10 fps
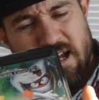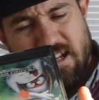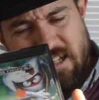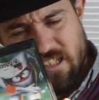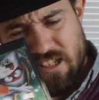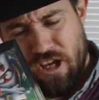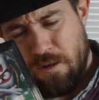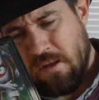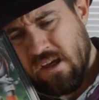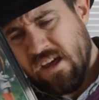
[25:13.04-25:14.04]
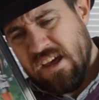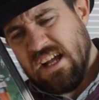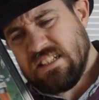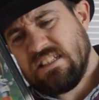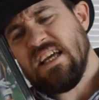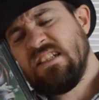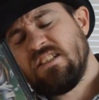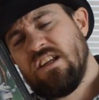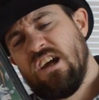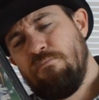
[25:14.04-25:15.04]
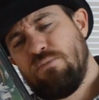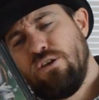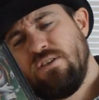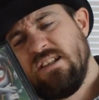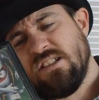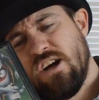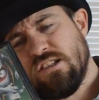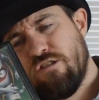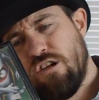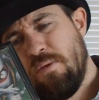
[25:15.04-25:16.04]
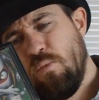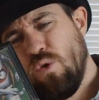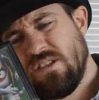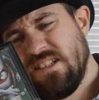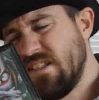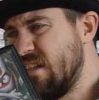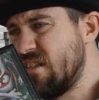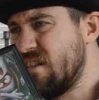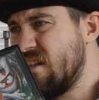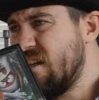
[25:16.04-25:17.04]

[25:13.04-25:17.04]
head. It's a decent 2D side scroller, but what is it?